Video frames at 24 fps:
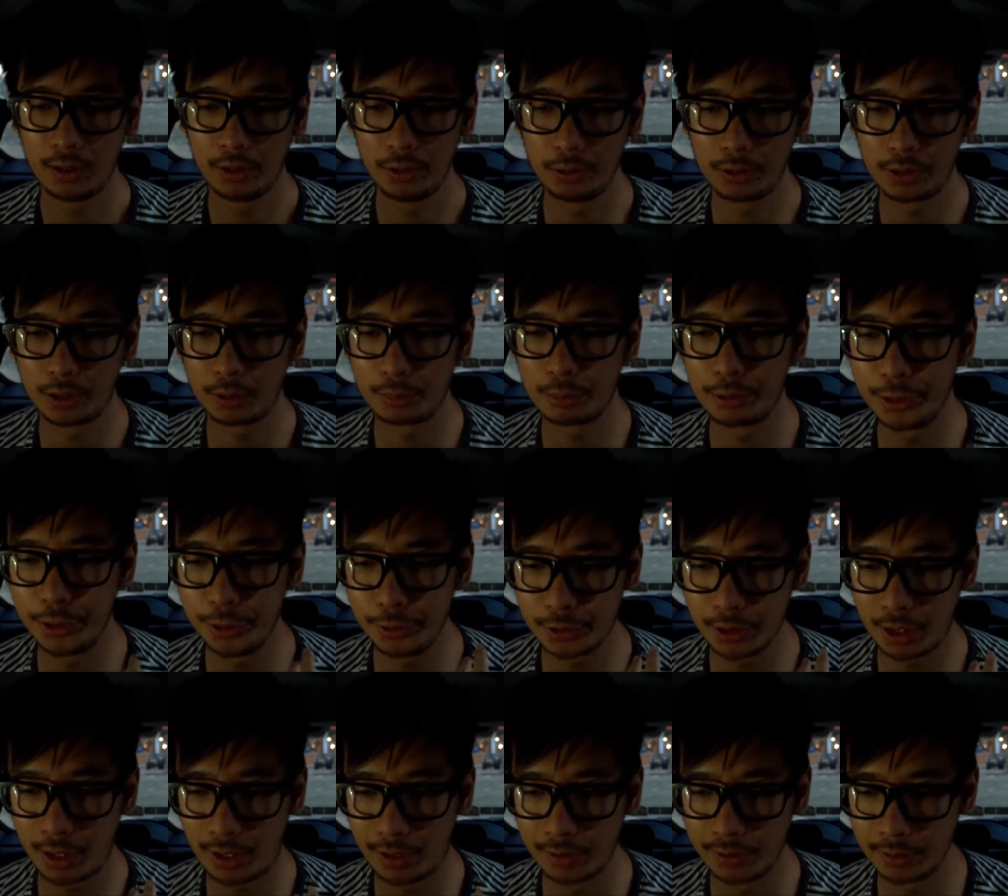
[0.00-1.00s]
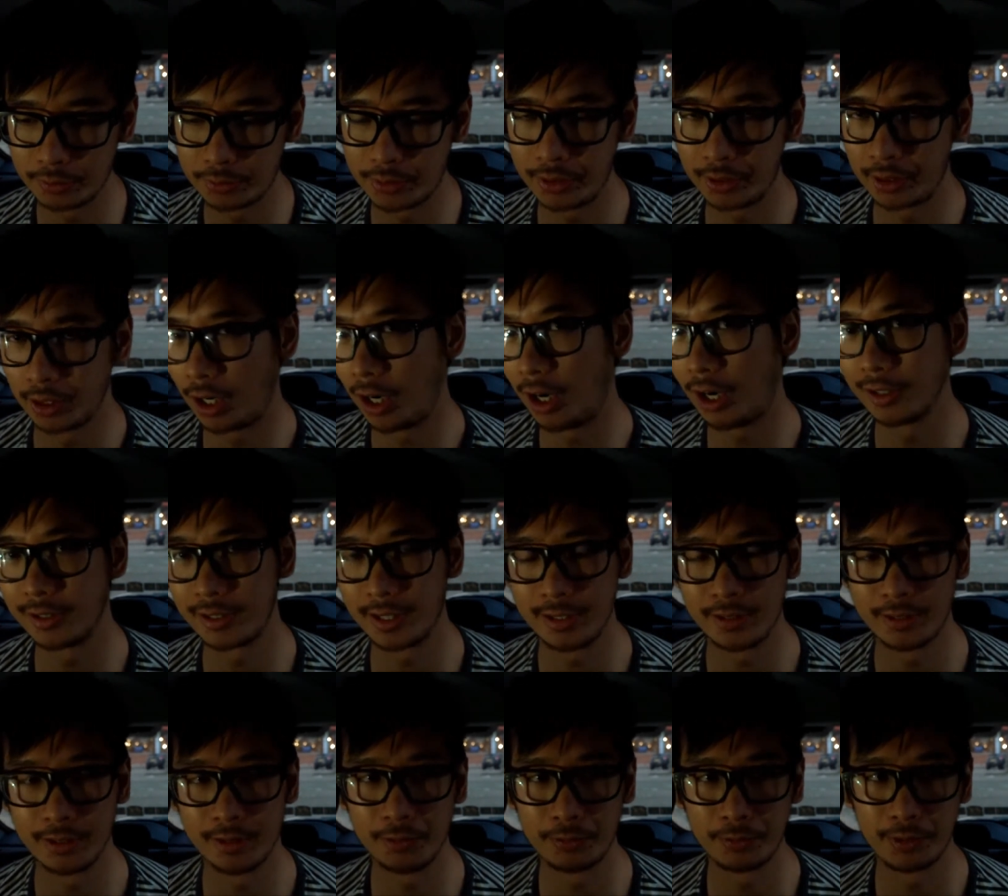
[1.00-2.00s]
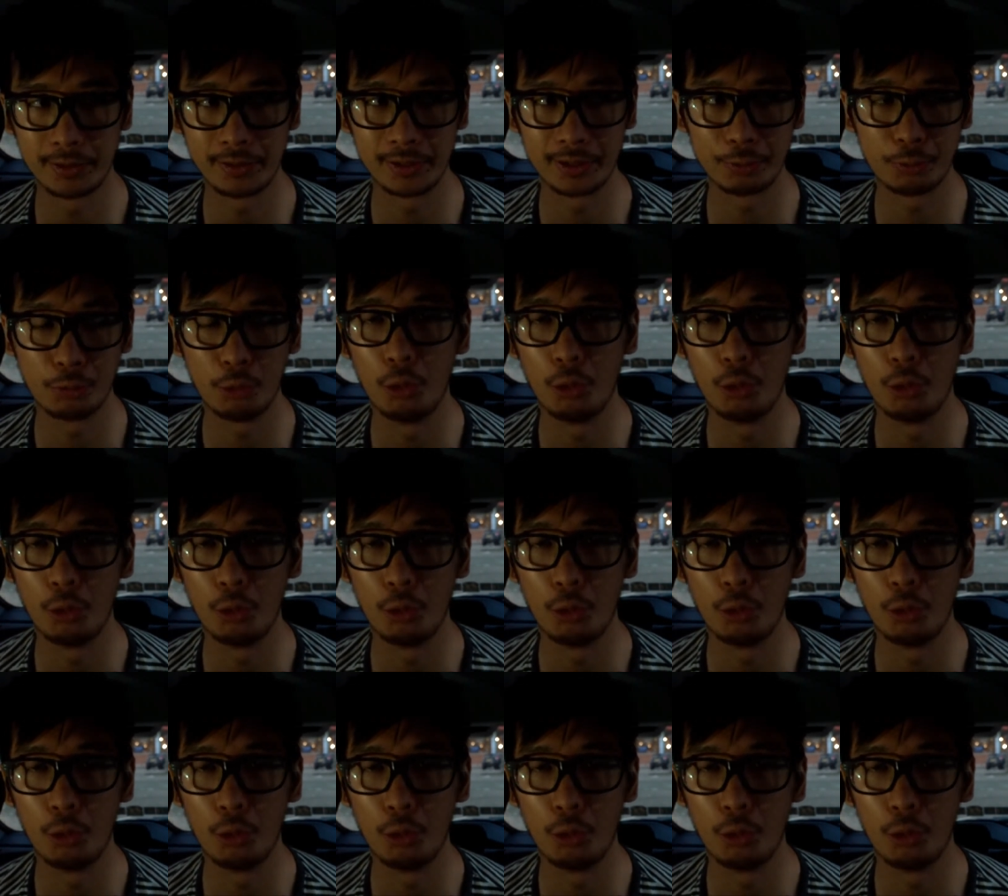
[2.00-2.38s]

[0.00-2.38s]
who kind of produce art that's very heart centered and very